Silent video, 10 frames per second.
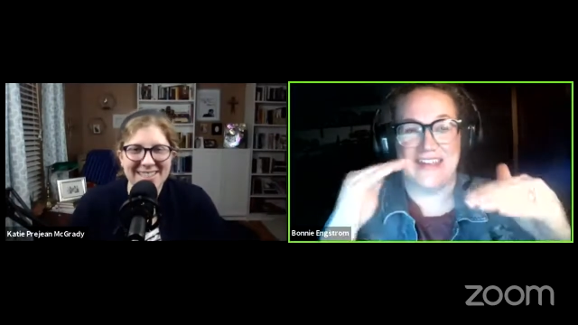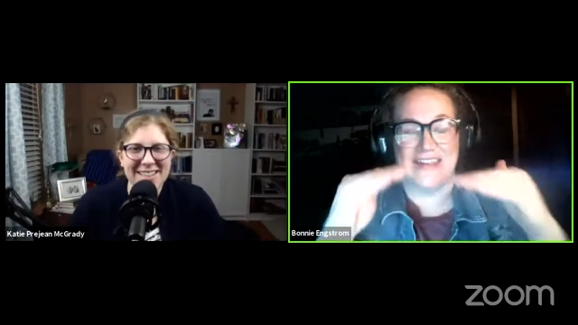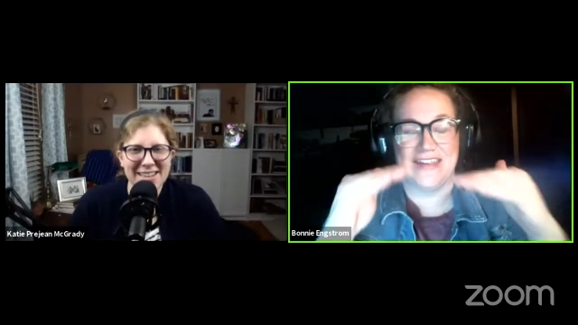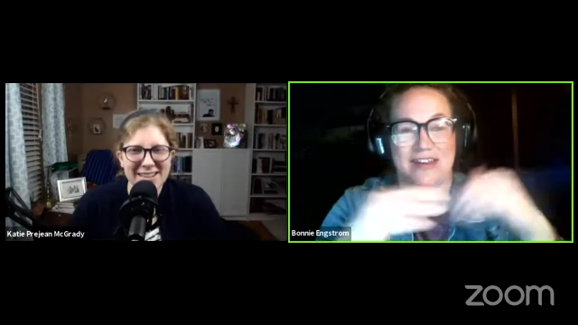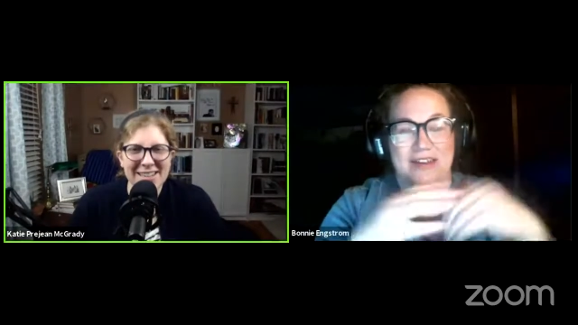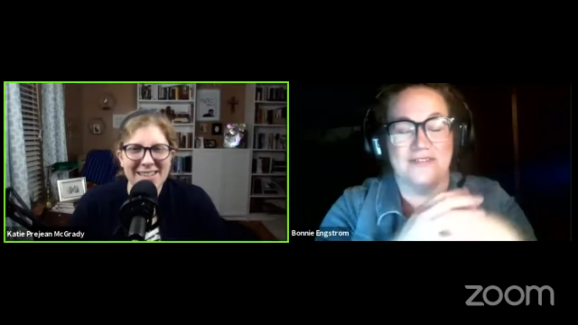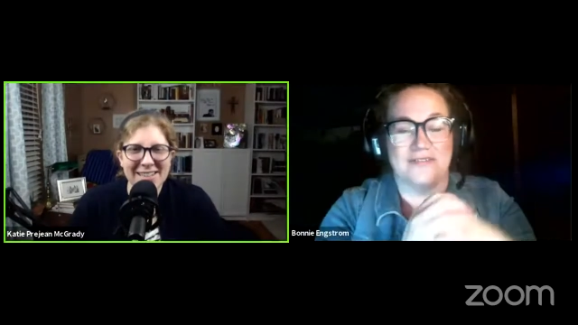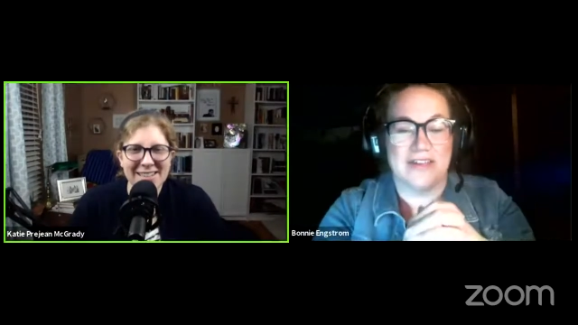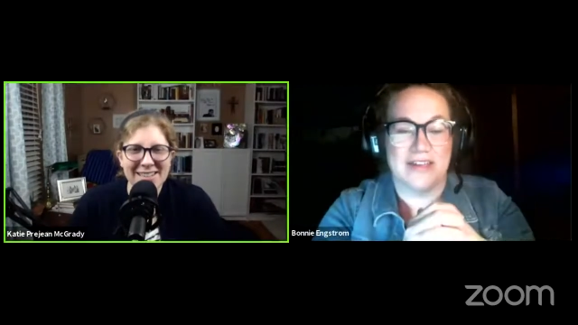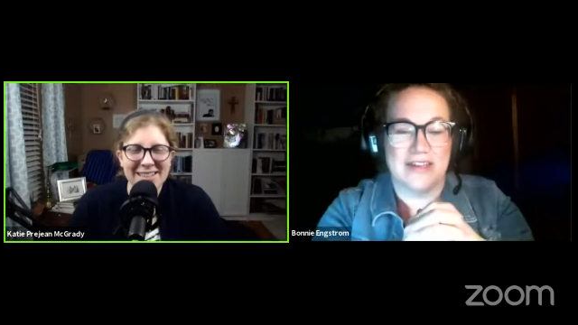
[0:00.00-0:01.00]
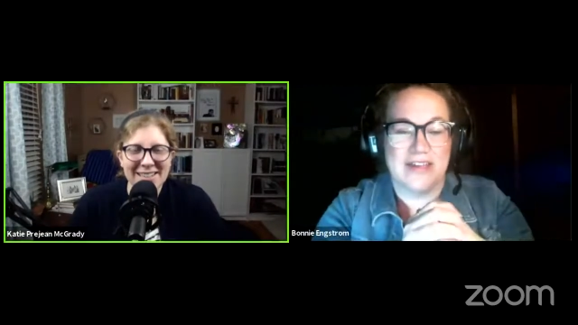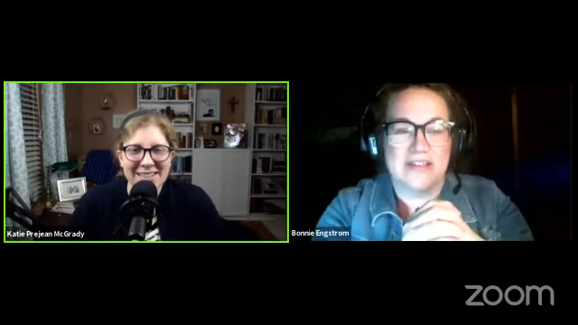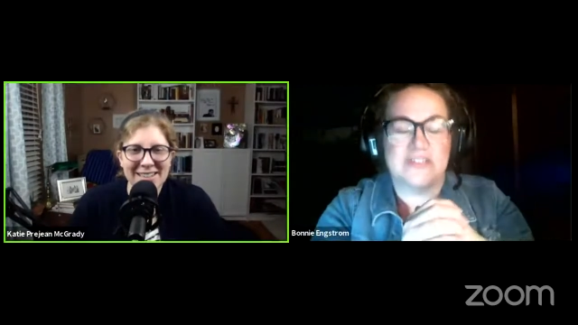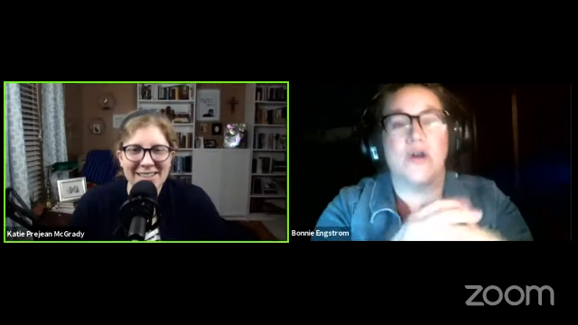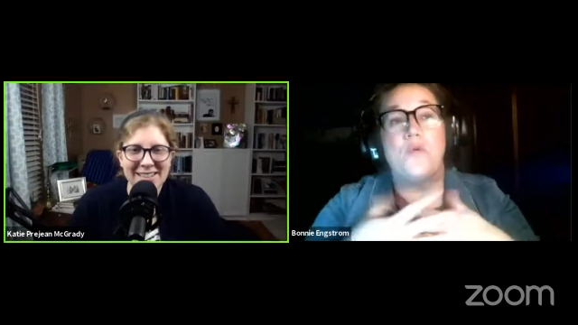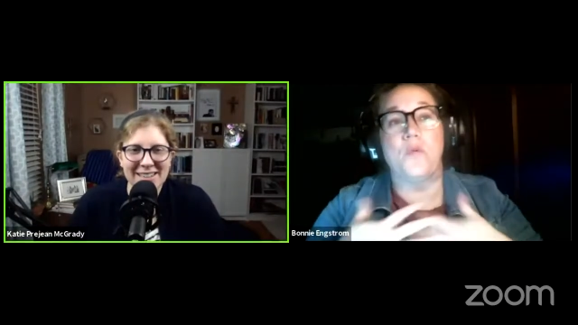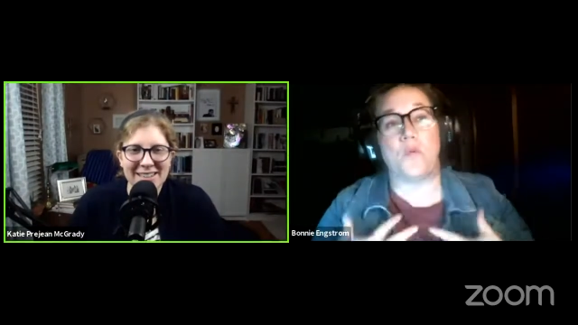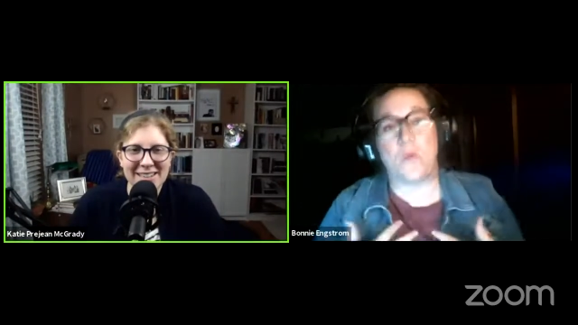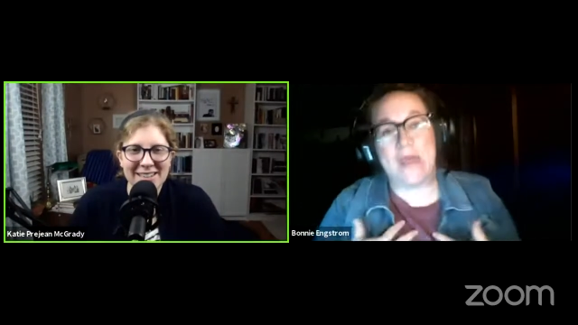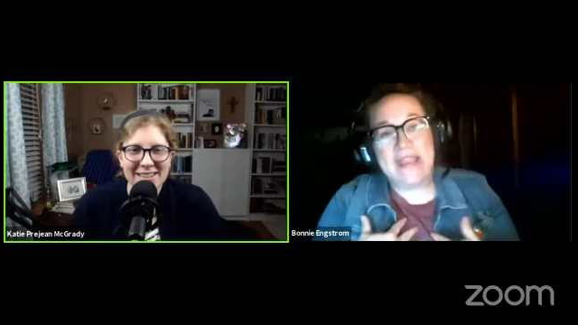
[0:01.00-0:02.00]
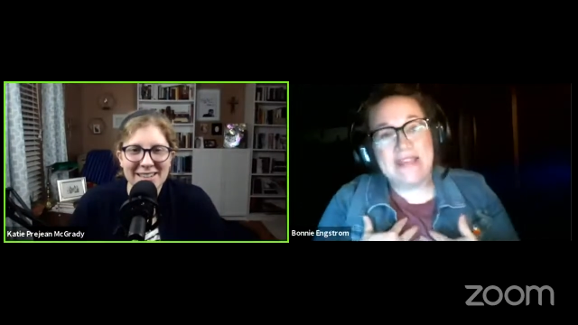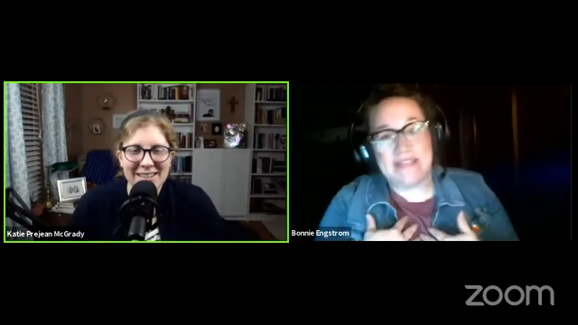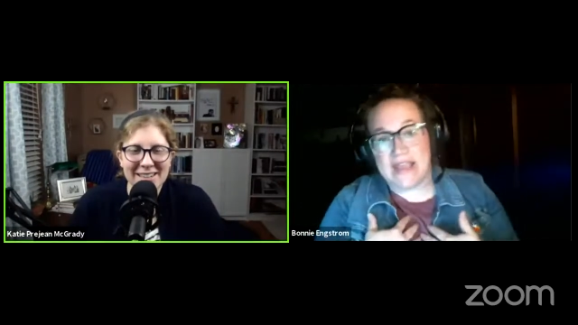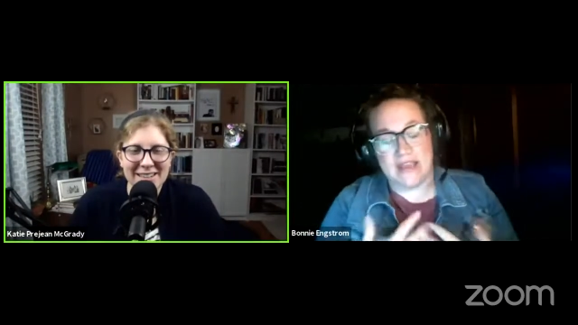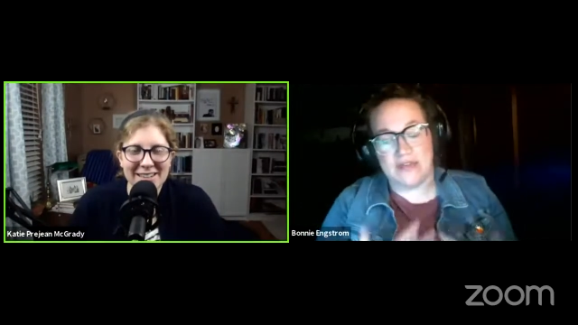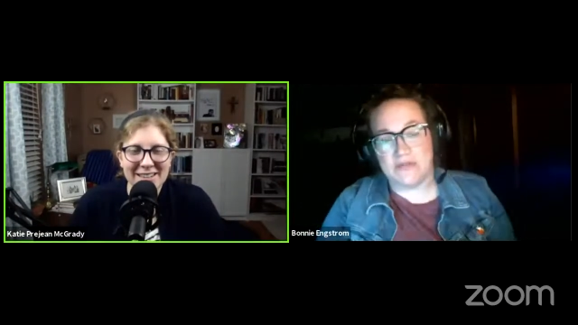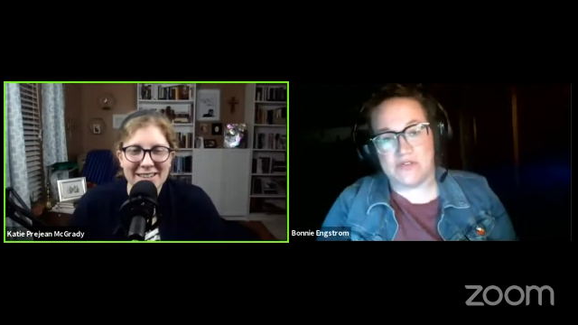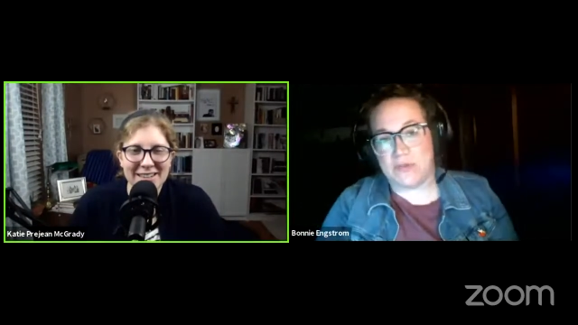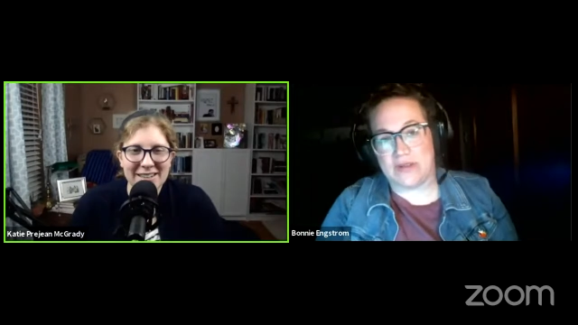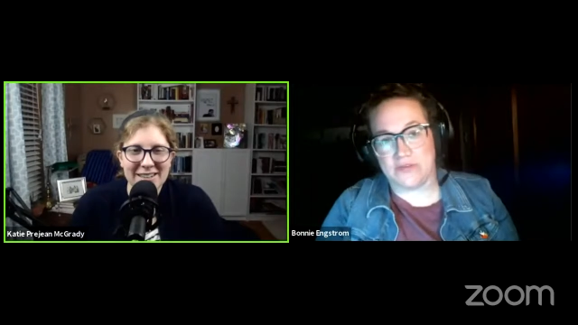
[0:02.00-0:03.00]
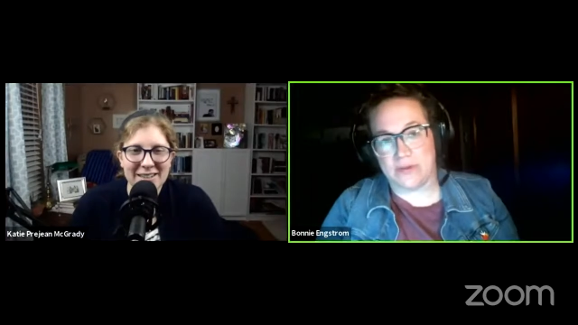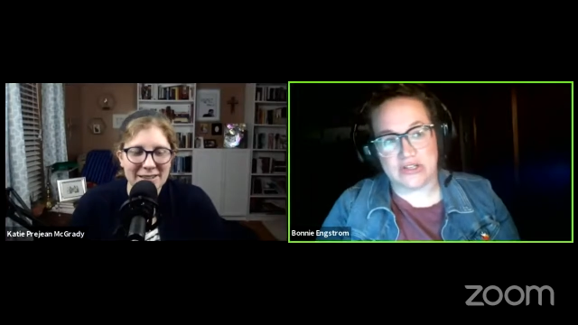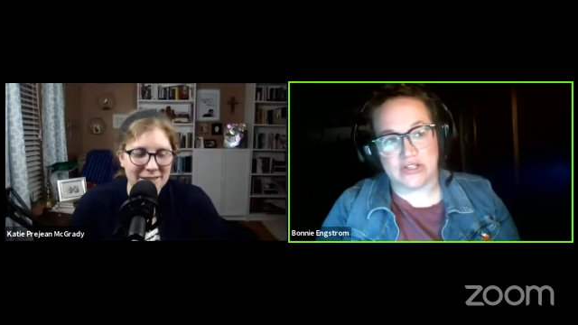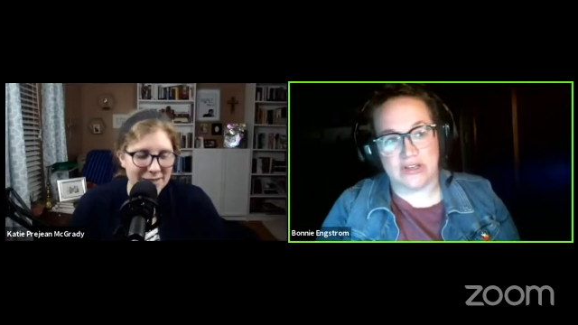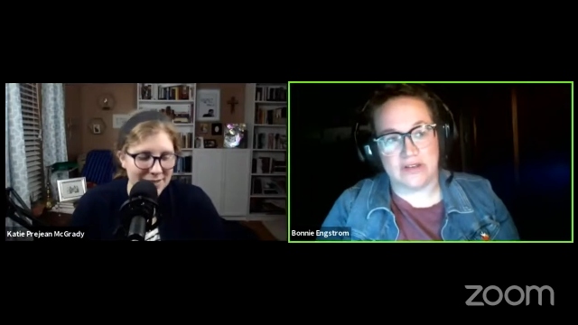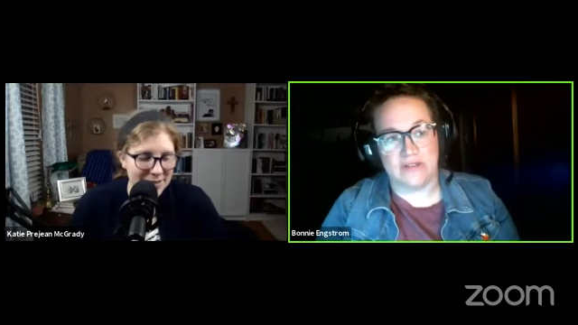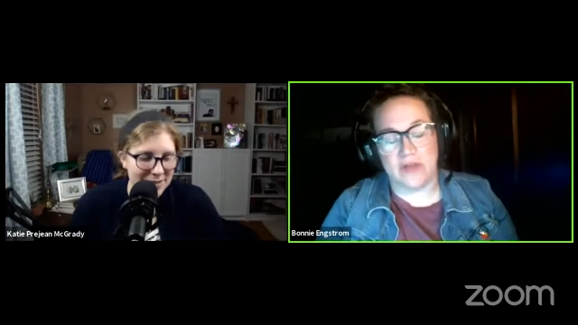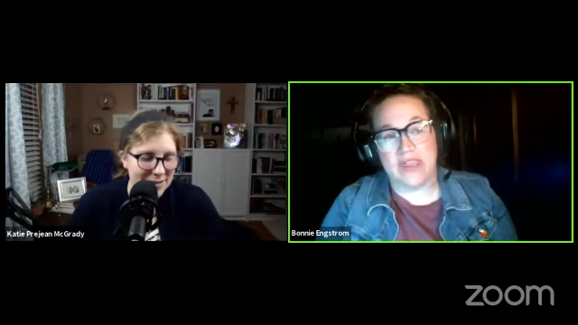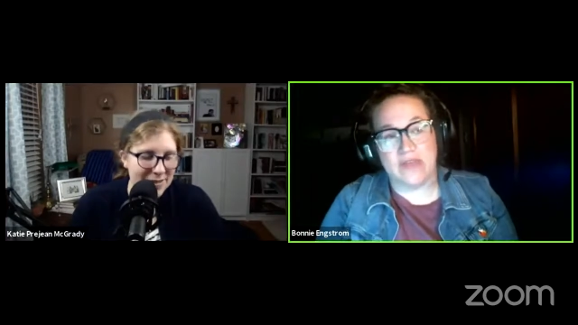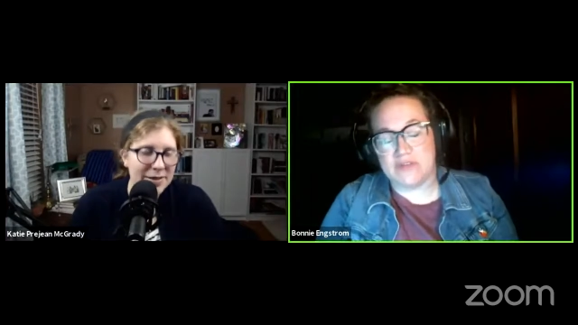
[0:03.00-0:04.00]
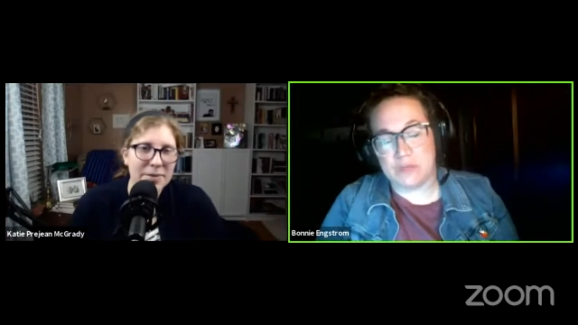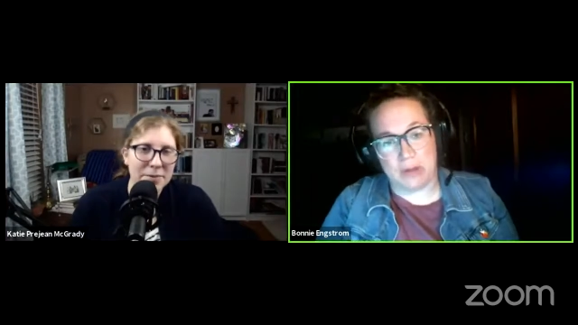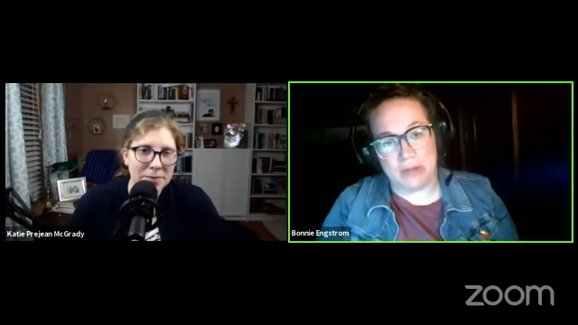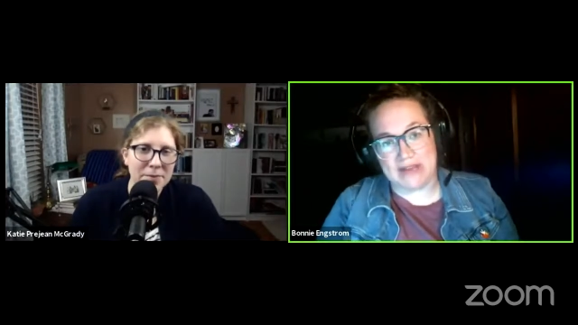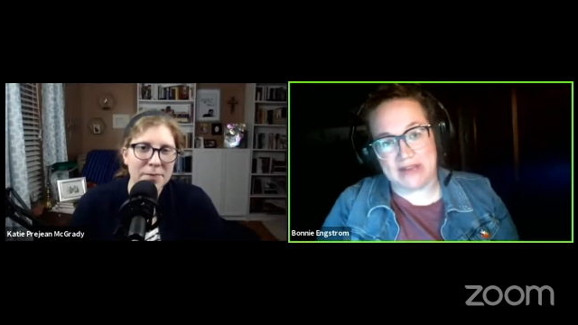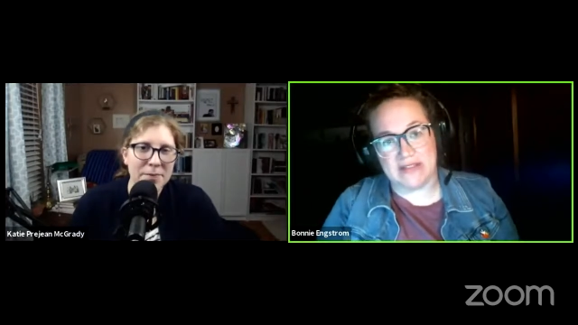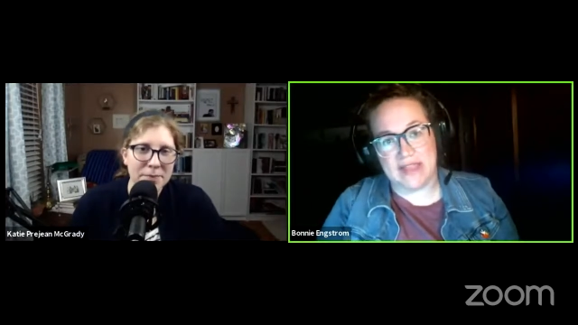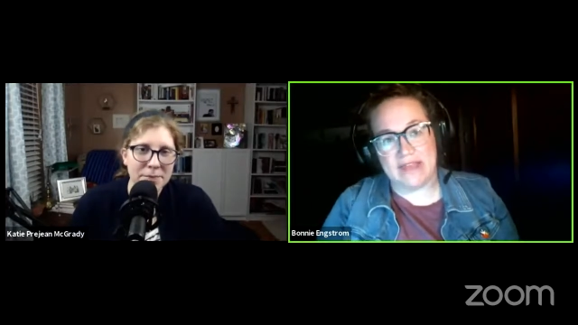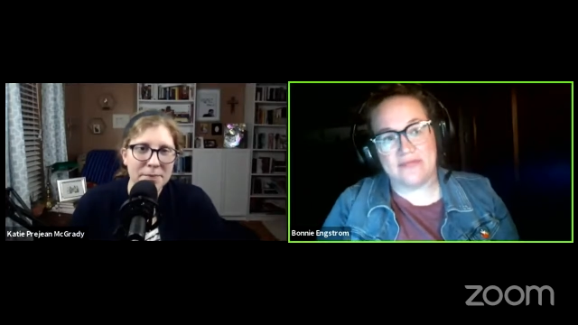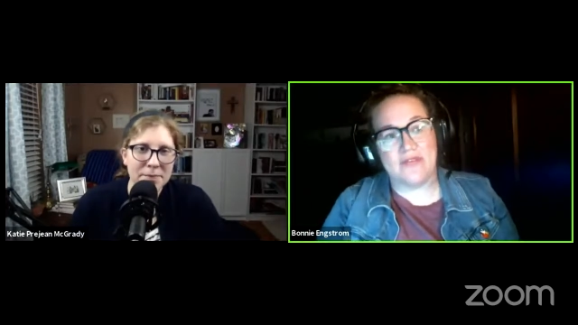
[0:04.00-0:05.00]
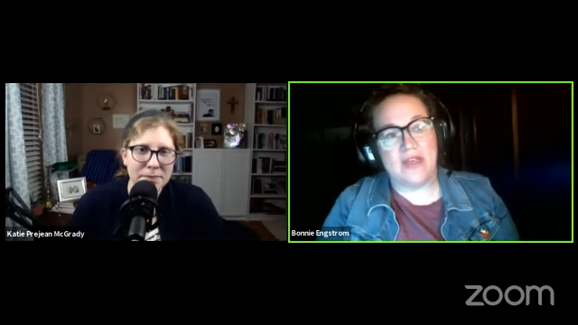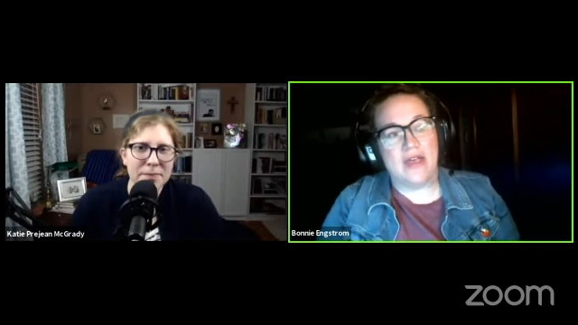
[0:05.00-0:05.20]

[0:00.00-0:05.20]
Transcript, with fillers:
Speaker 1: Yeah. You know, so we say it was a resurrection that he was brought back to life.